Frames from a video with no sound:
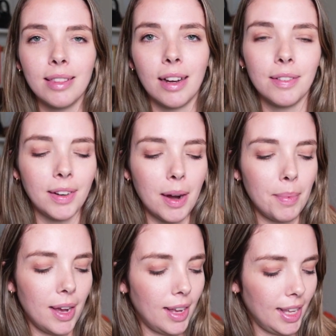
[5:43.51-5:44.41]
that I regret
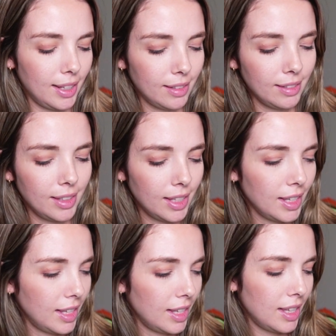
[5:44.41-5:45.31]
buying
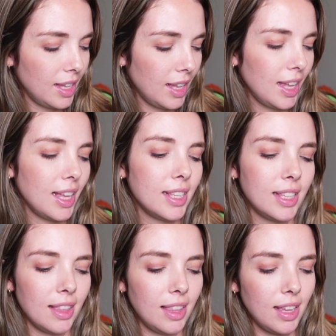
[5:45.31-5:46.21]
is
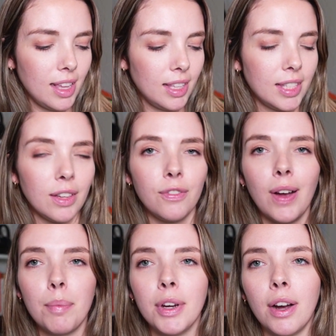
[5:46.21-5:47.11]
this
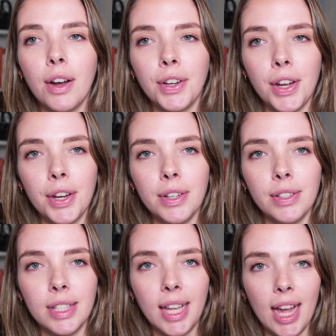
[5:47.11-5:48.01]
Fabriano
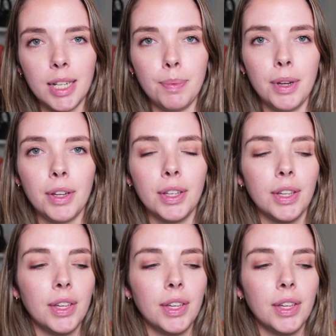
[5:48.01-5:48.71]
sketchbook.